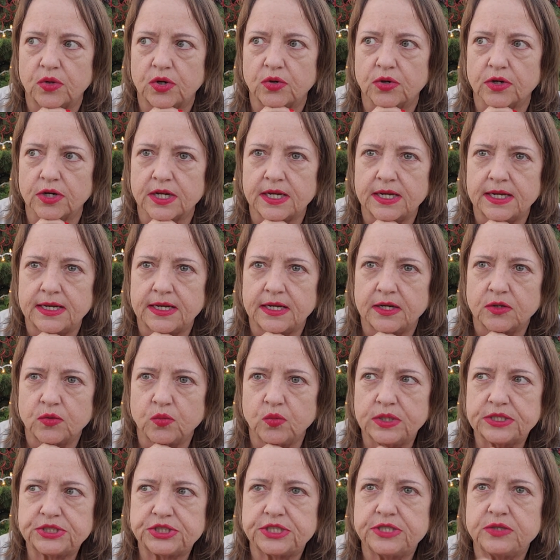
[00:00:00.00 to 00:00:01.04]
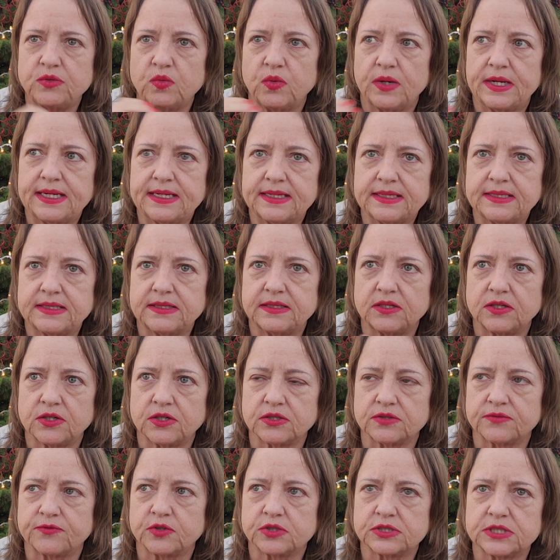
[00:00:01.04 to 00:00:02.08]
or wishing well,
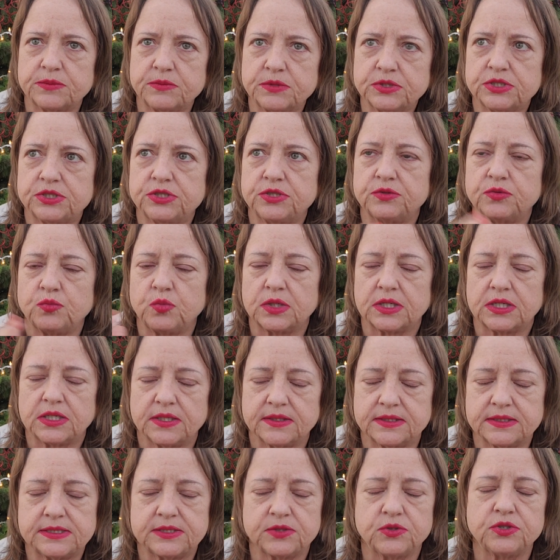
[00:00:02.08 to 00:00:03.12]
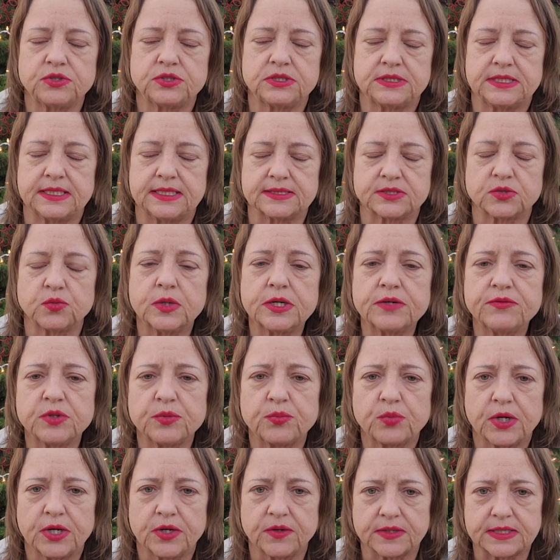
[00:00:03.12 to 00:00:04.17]
or for someone to do well on the test, whatever the
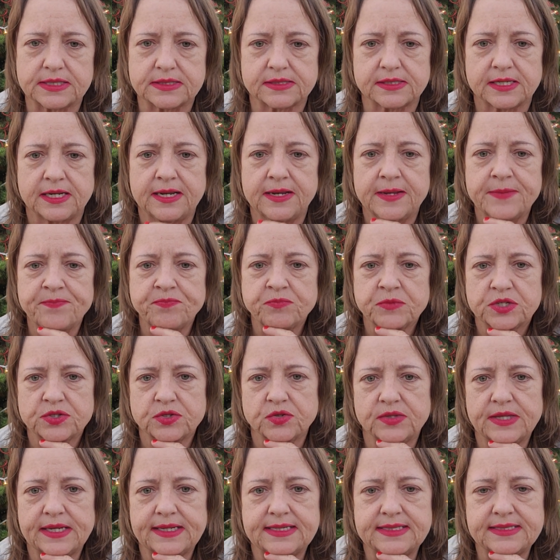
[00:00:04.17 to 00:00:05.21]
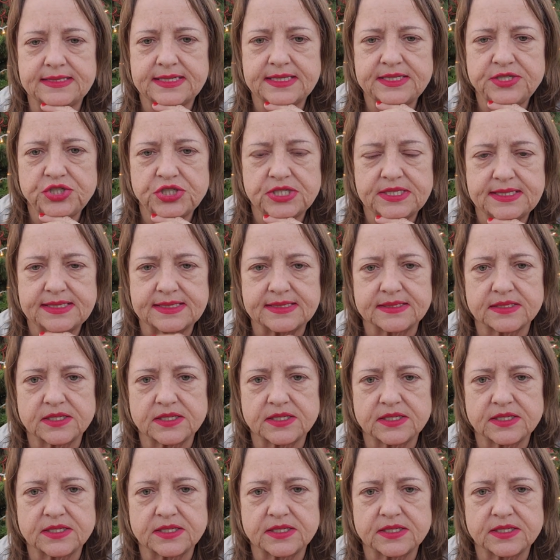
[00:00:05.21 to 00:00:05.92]
prayer is. So that intention